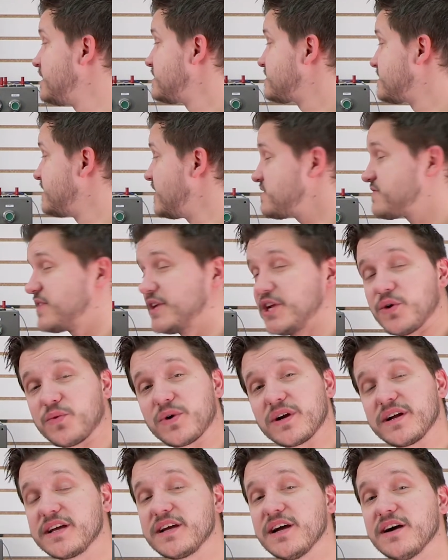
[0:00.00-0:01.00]
Today's video, we're
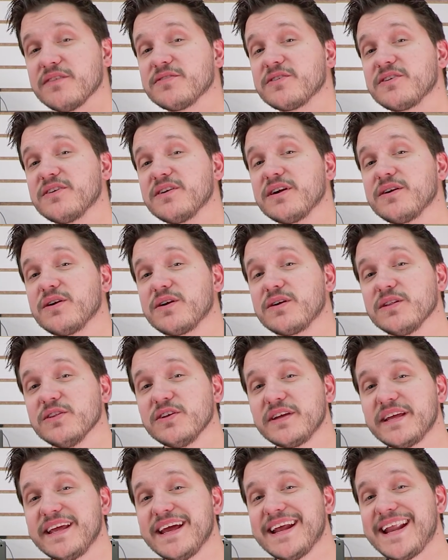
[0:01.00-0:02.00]
going to cover
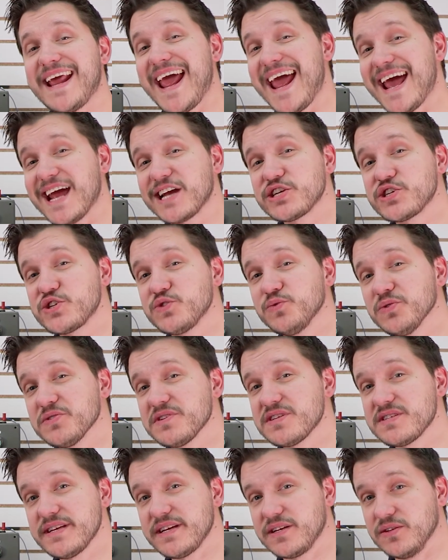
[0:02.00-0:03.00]
looking at actual
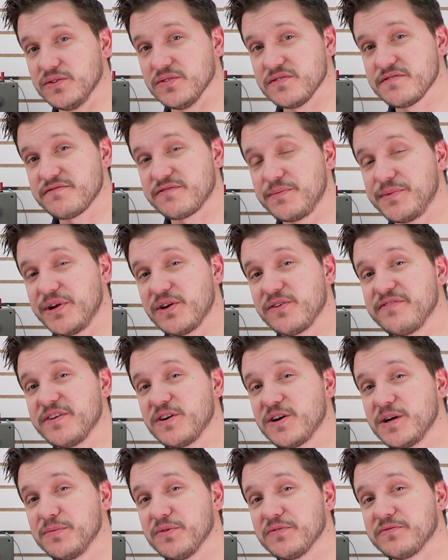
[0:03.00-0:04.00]
signals from your
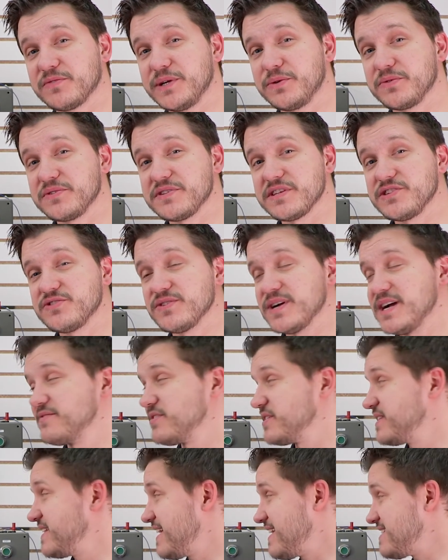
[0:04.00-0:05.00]
variable frequency drive
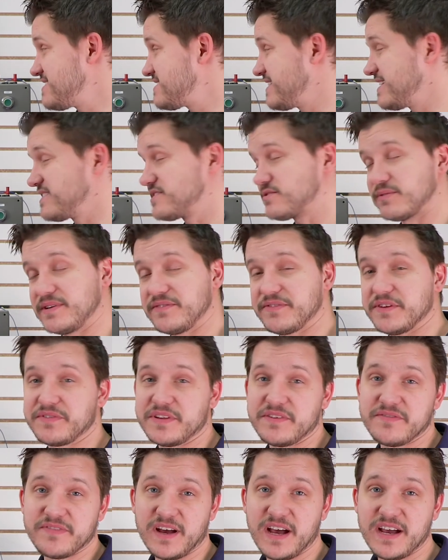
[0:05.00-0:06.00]
on the ACS
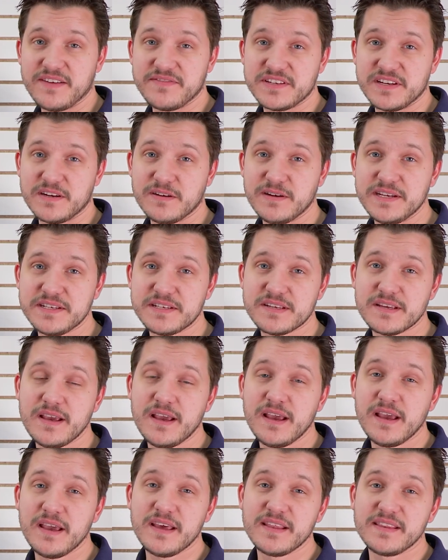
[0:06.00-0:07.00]
355 series.
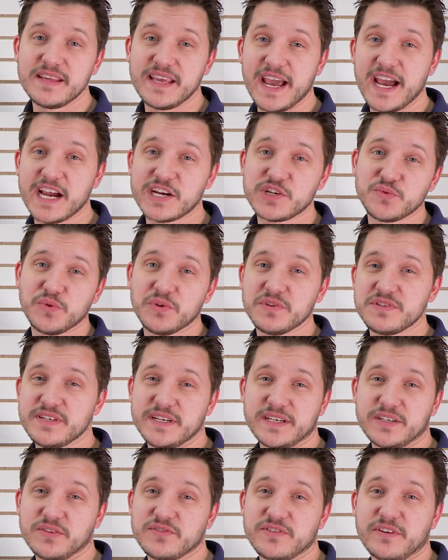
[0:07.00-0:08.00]
The actual
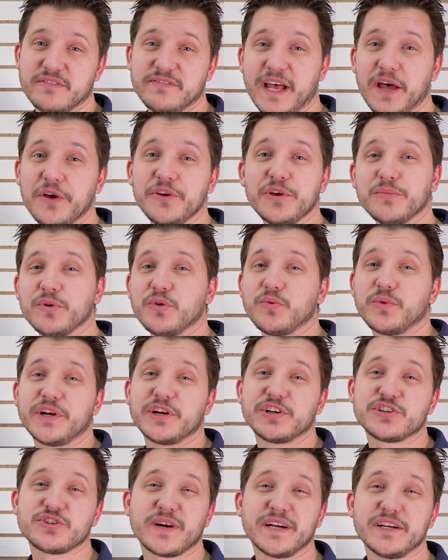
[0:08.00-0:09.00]
signals are valuable when
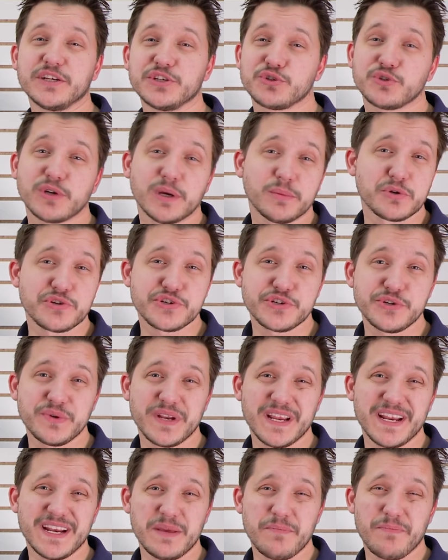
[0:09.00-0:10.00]
you're trying to troubleshoot
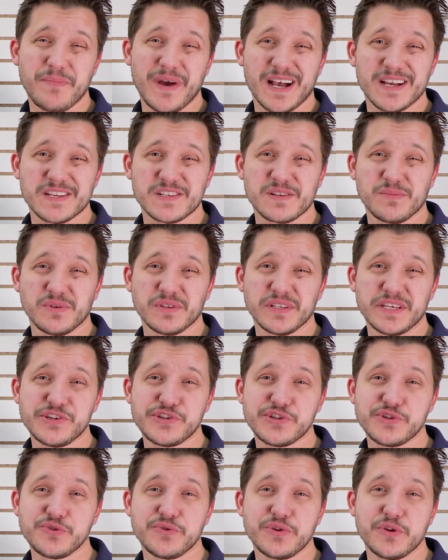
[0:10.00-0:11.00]
any possible
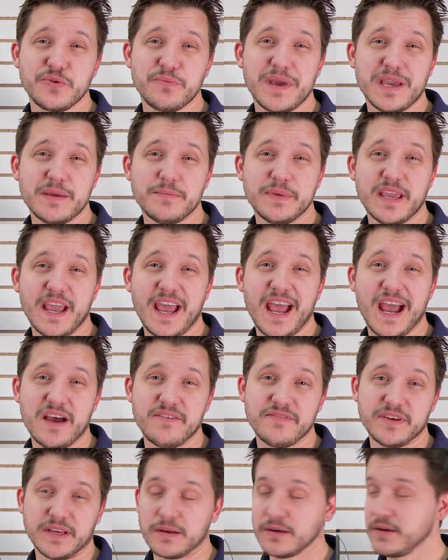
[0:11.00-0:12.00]
issue you may be
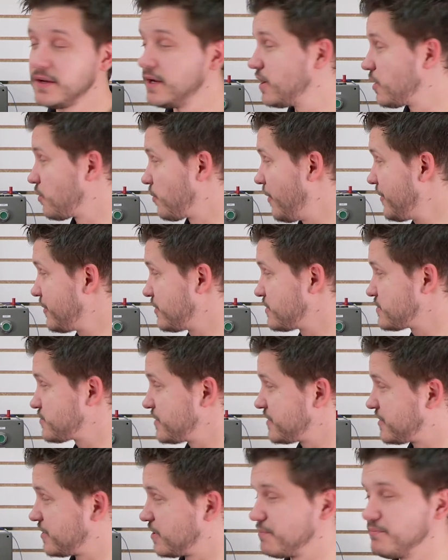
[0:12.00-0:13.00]
having, whether it's
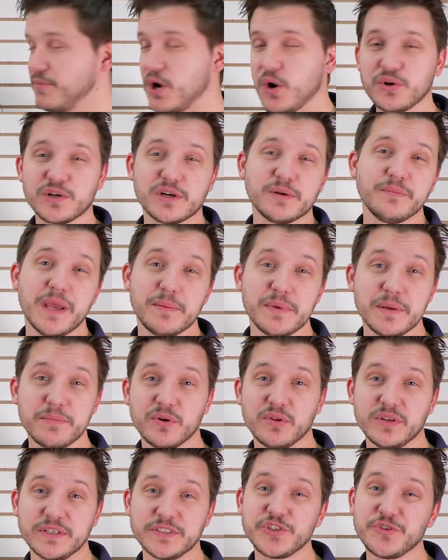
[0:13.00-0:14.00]
with your motor maybe
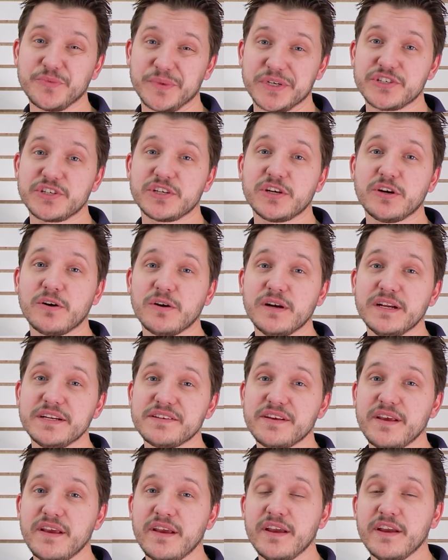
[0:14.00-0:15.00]
pulling too much current,